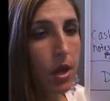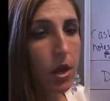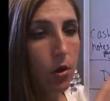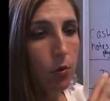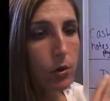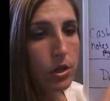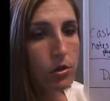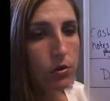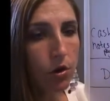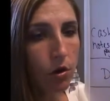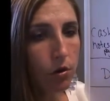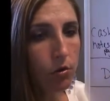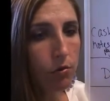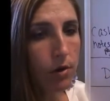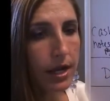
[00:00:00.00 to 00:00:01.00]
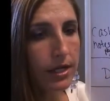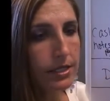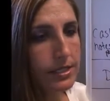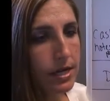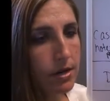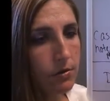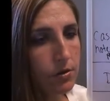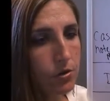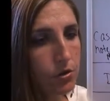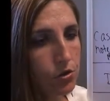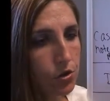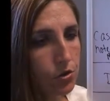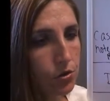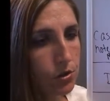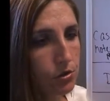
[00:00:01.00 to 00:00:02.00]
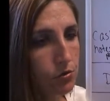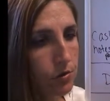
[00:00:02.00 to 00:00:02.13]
When you go to write it down on your journal entry